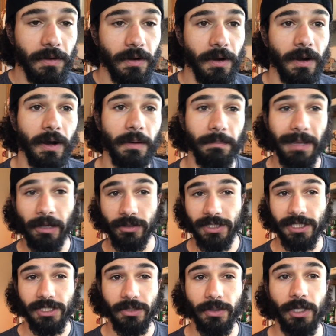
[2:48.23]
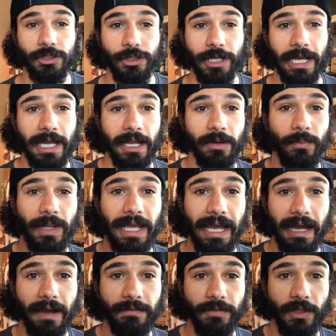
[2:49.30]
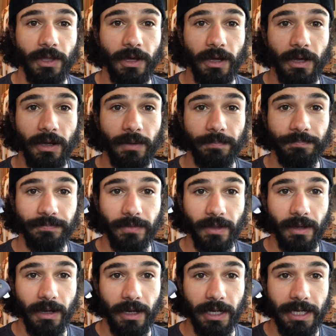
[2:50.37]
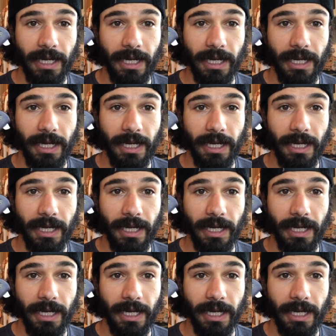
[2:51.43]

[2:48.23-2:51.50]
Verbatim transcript: um, LC200N. We have the uh,